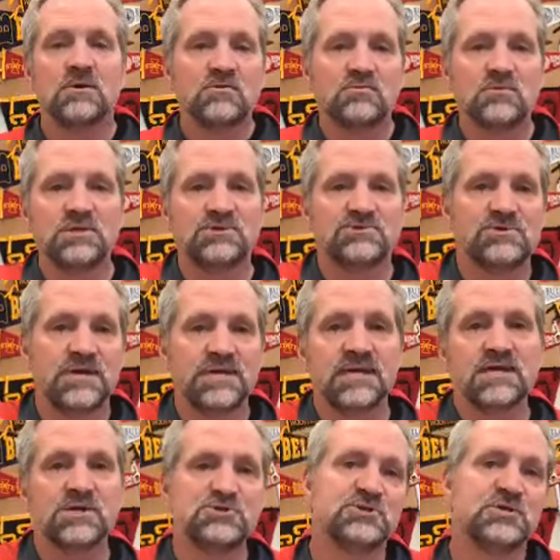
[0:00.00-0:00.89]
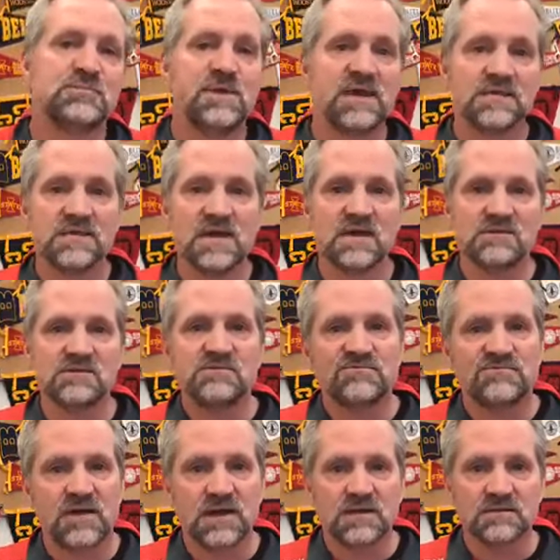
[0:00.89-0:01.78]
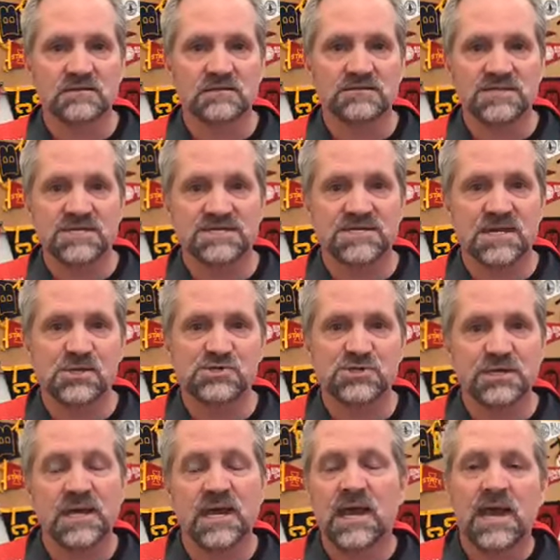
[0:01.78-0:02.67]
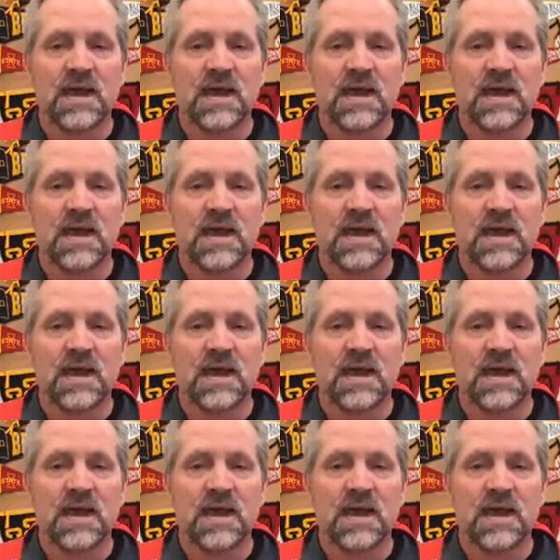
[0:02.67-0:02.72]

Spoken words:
really trying to get you to make that final decision.